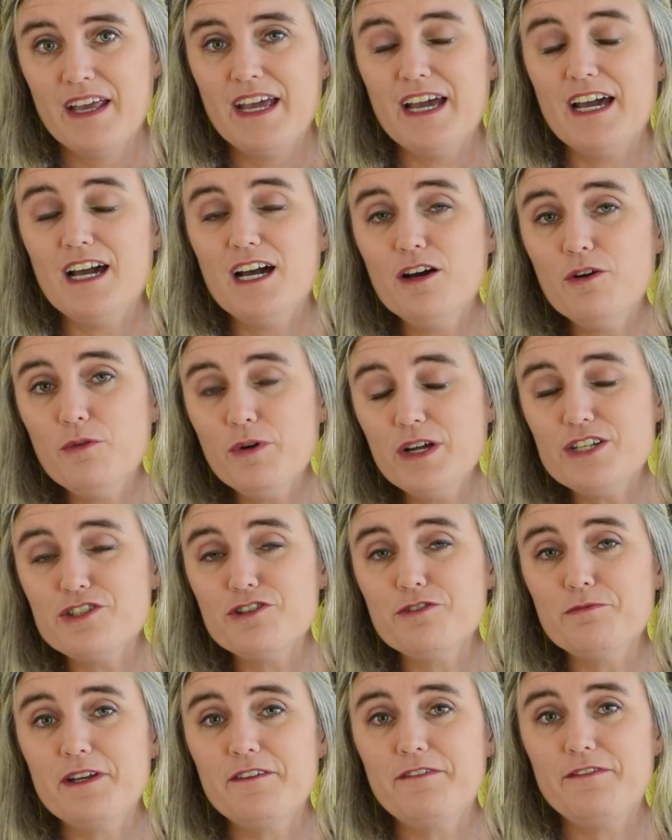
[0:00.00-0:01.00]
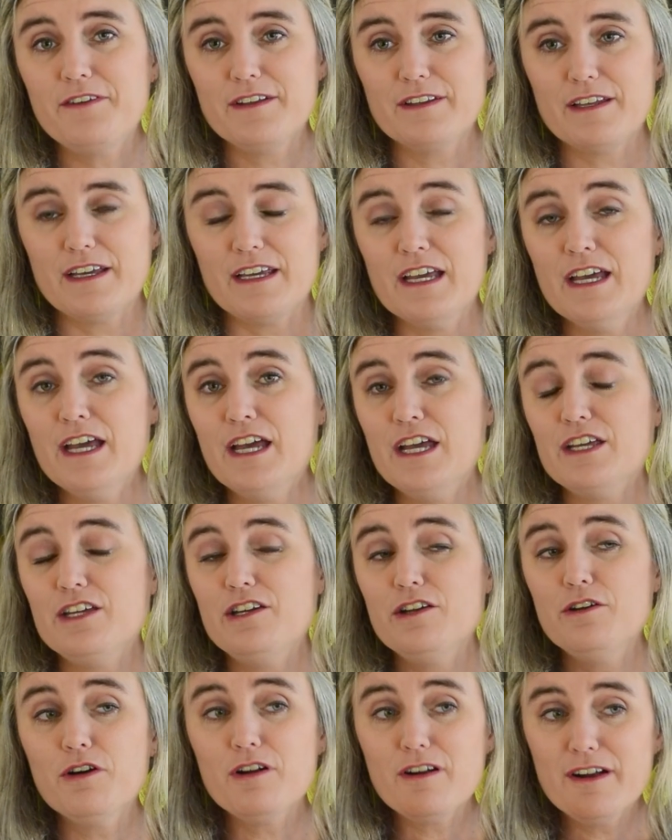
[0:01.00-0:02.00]
How would you be feeling?
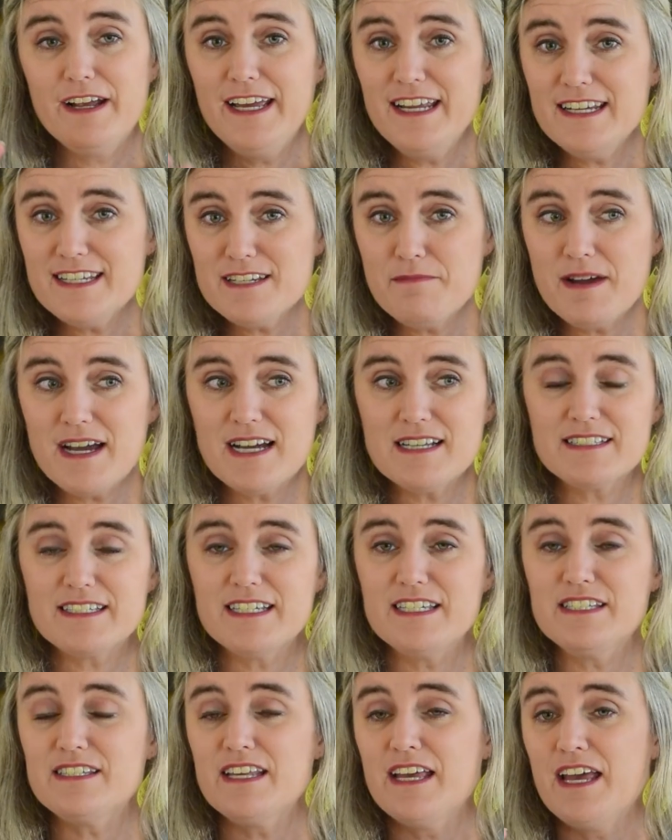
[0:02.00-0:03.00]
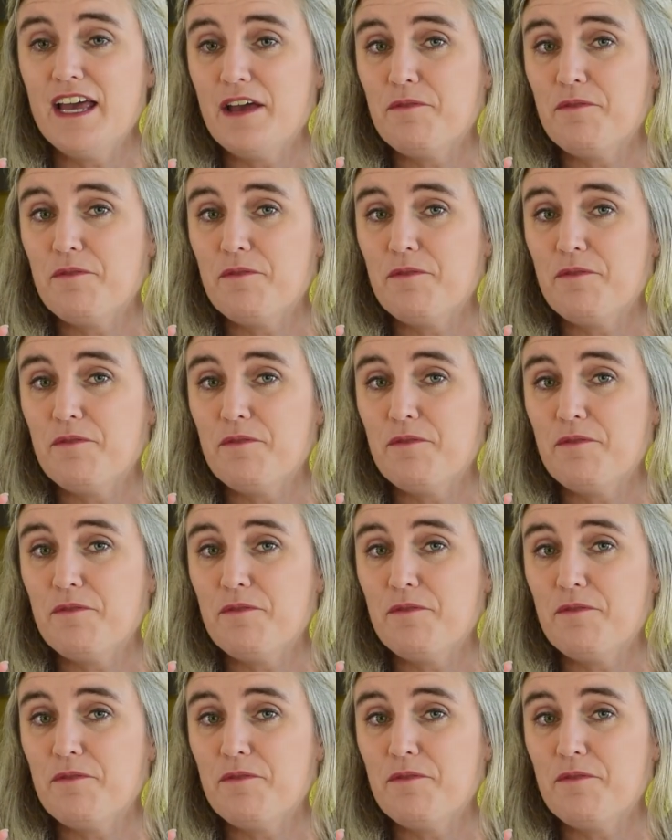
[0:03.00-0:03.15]
You are in Damascus,